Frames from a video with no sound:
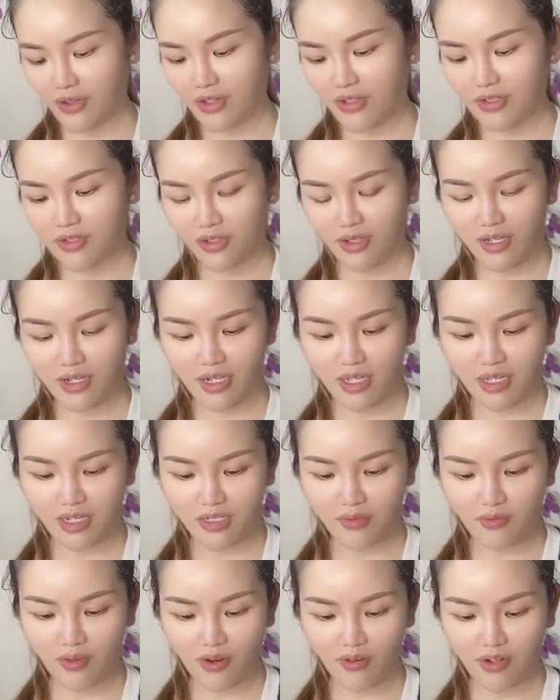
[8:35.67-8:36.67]
So it is
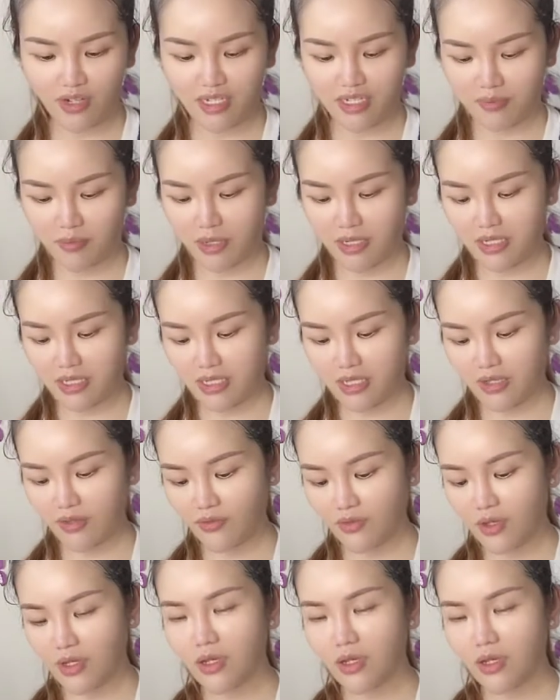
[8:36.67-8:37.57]
very expensive,